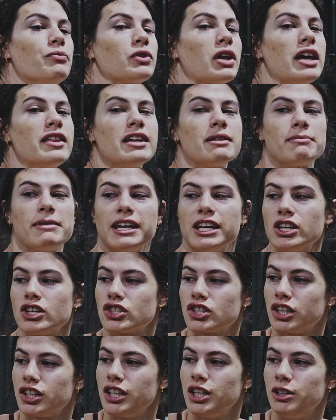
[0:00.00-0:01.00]
I think making
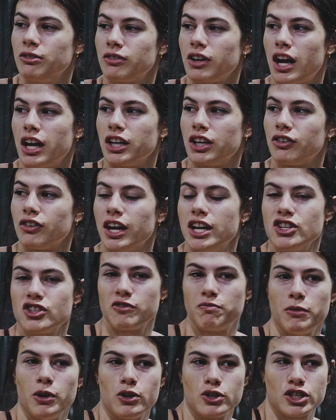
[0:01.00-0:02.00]
sure that you've got your range
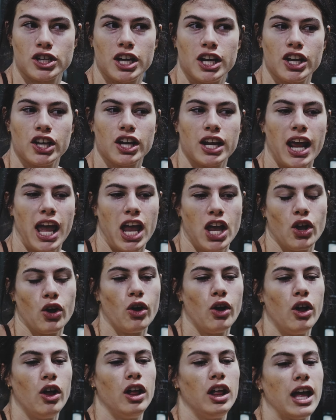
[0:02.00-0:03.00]
of motion at a good
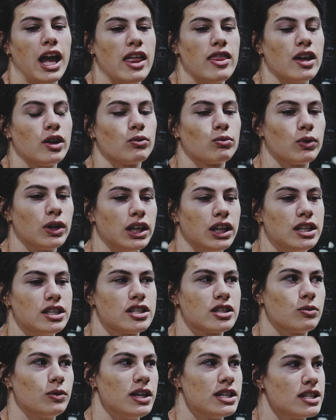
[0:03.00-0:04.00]
angle and then really
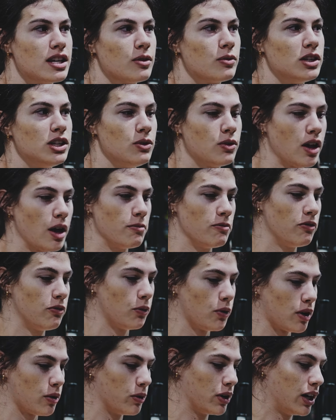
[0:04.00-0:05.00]
squeezing when you come
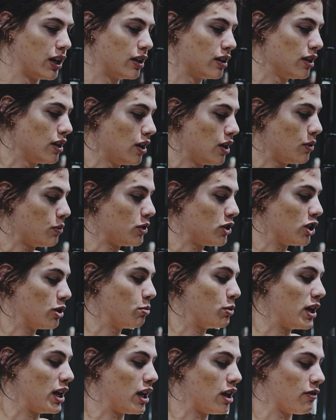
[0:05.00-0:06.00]
forward, when you're
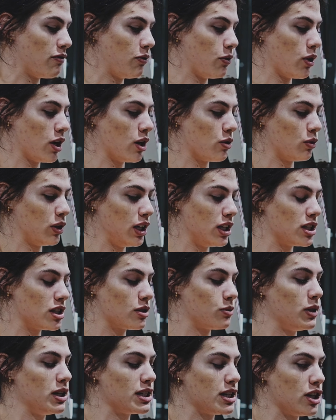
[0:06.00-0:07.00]
bringing it forward, really
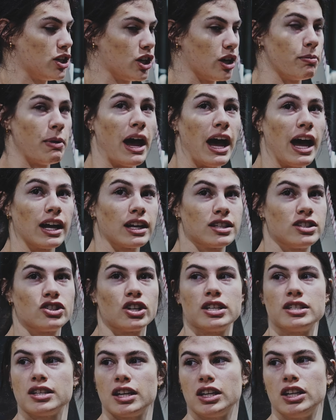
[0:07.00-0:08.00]
squeezing your pecs
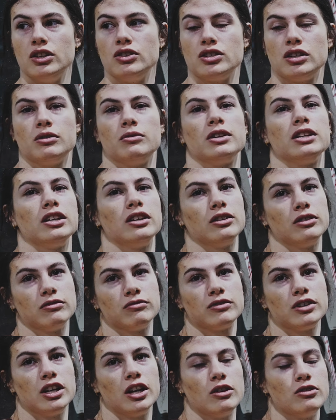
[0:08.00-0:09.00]
just like you do when you
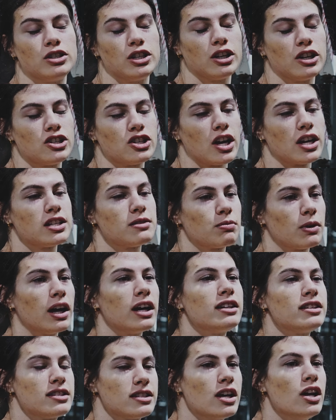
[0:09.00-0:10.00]
do your chest press
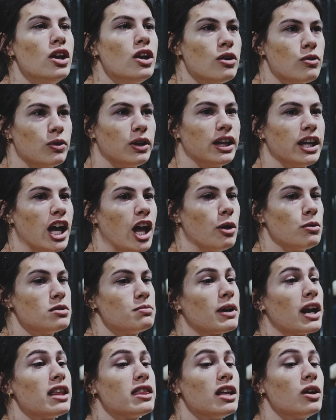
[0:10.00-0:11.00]
really helps.
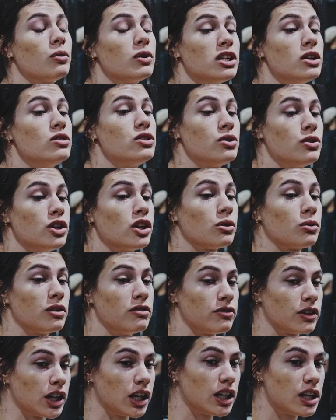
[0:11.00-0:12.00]
But I think when you do your
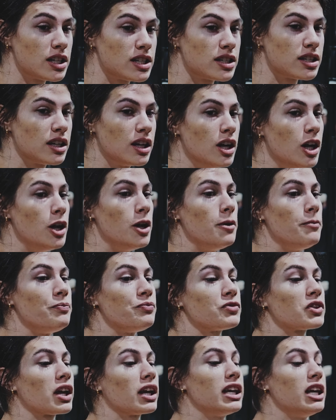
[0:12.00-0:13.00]
reverse,
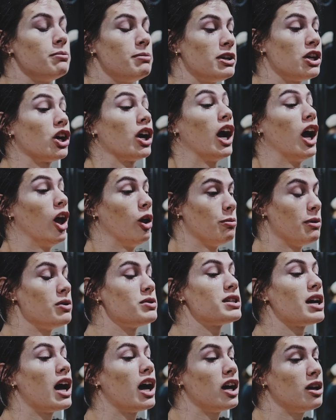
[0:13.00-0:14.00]
keeping your elbows
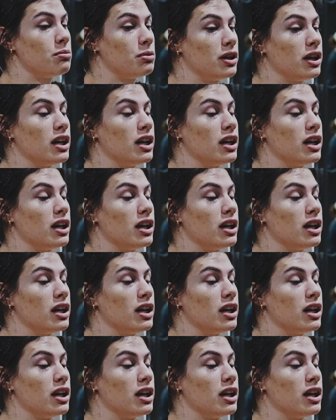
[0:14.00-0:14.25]
up,